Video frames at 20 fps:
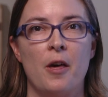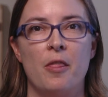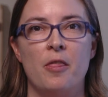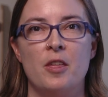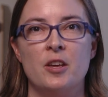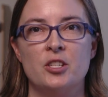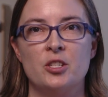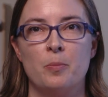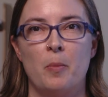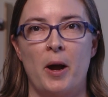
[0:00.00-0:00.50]

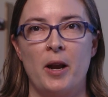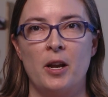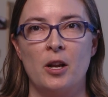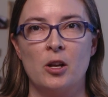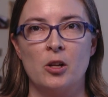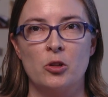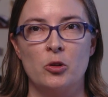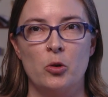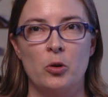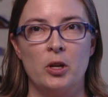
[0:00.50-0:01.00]
This might
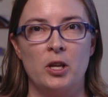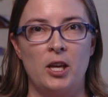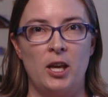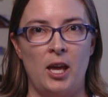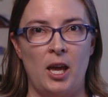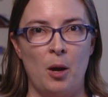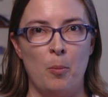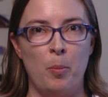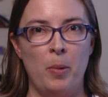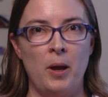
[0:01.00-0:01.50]
include
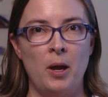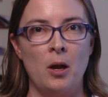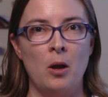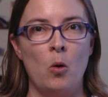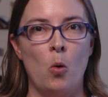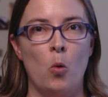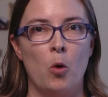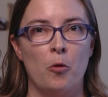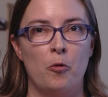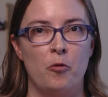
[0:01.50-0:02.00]

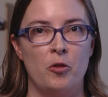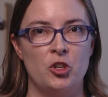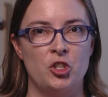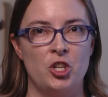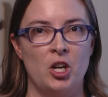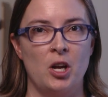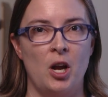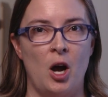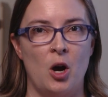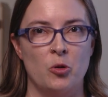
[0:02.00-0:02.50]
camping or
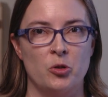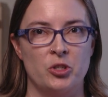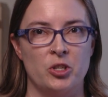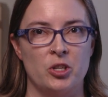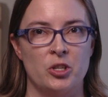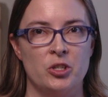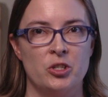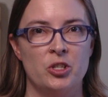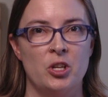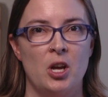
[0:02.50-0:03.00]
fishing
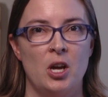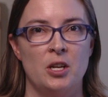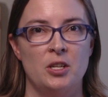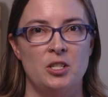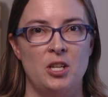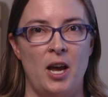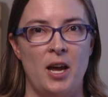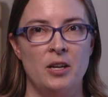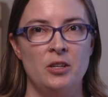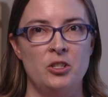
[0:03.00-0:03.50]
houses,
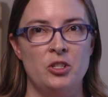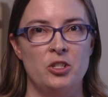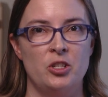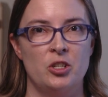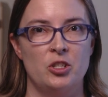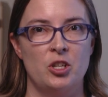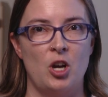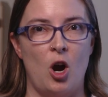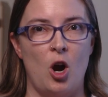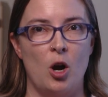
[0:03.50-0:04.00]
tents,
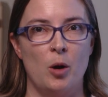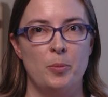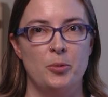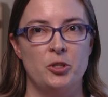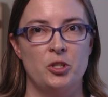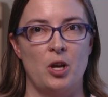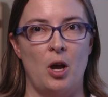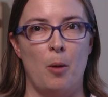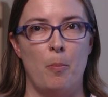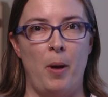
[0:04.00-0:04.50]

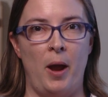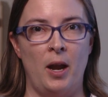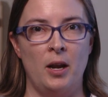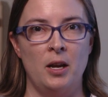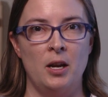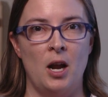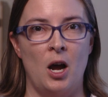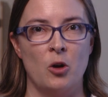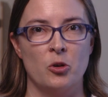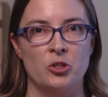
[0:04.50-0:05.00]
tarps,
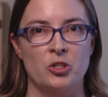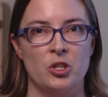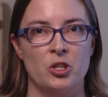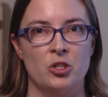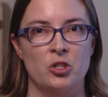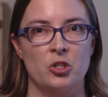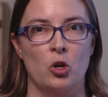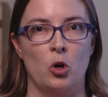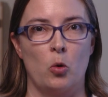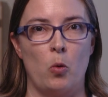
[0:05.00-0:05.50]
abandoned
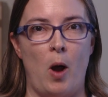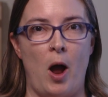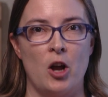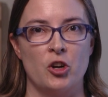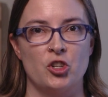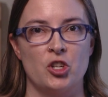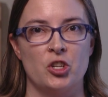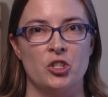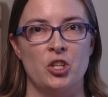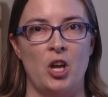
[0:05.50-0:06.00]
houses,
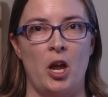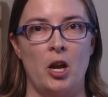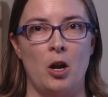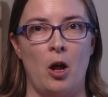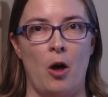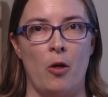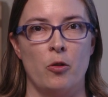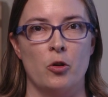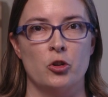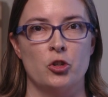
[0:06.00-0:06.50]
garages, and
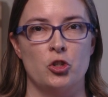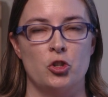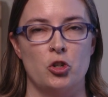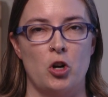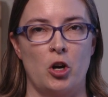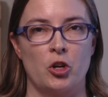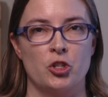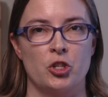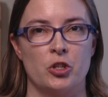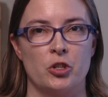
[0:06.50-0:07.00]
other
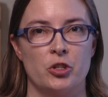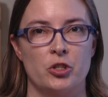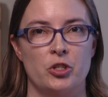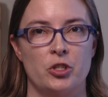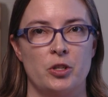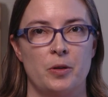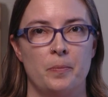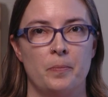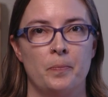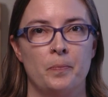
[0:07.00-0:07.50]

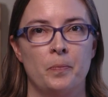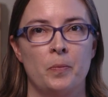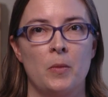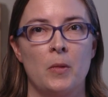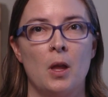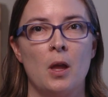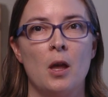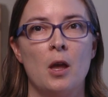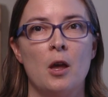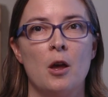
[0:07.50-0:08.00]
structures.
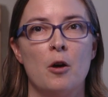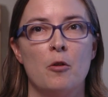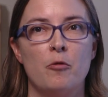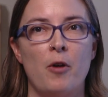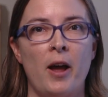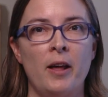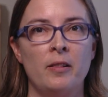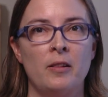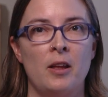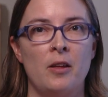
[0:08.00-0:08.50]

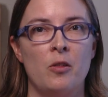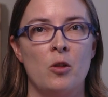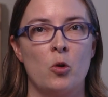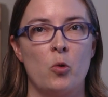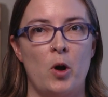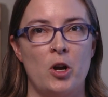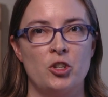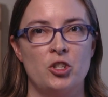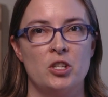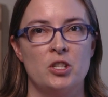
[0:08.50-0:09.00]
Finally, the
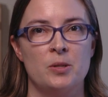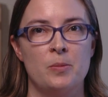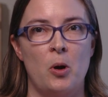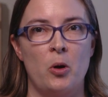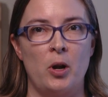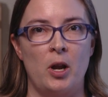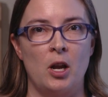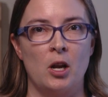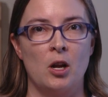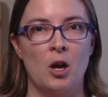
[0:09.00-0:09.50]
questions
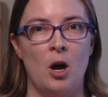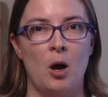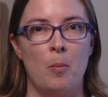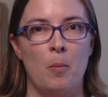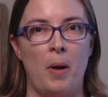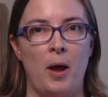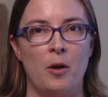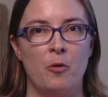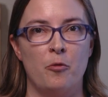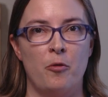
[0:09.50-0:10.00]
about
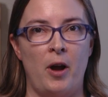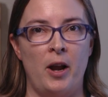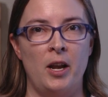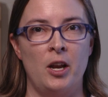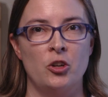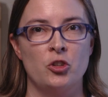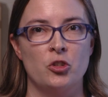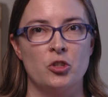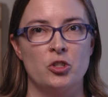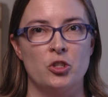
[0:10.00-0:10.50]
income and
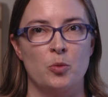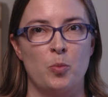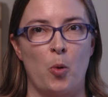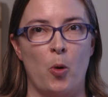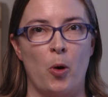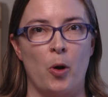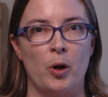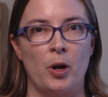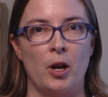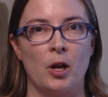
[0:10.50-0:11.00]
financial
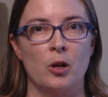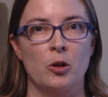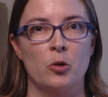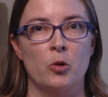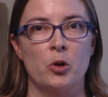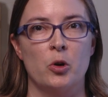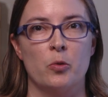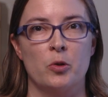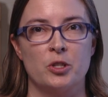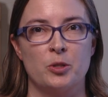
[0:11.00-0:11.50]
support
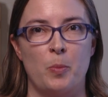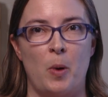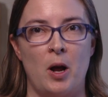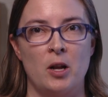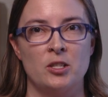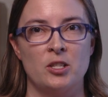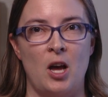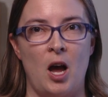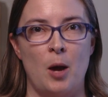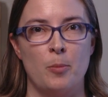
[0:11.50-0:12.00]
include a
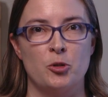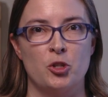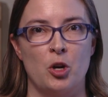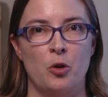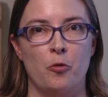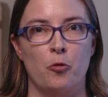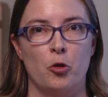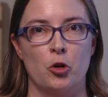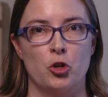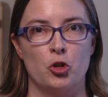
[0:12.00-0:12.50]
response
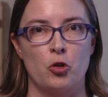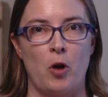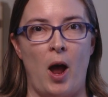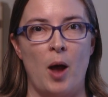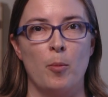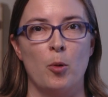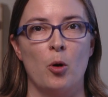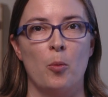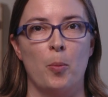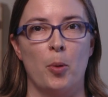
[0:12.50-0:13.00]
option for
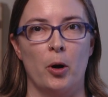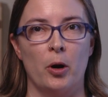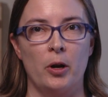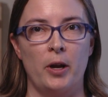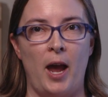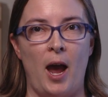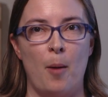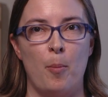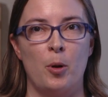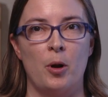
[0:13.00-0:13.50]
tribal per
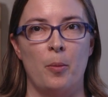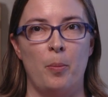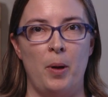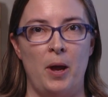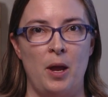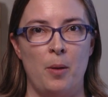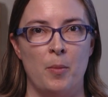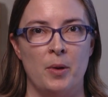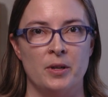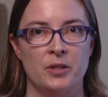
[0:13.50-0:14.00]
capita
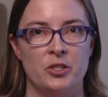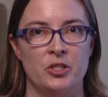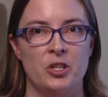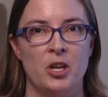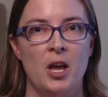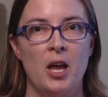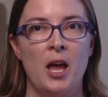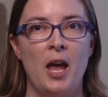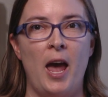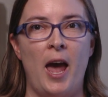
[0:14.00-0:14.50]
payments
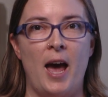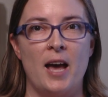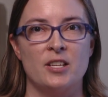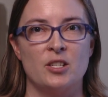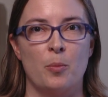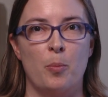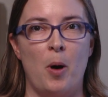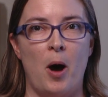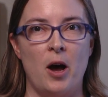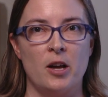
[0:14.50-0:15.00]

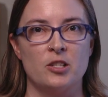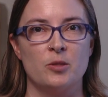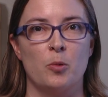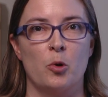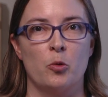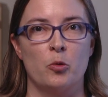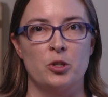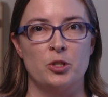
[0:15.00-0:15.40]
as a possible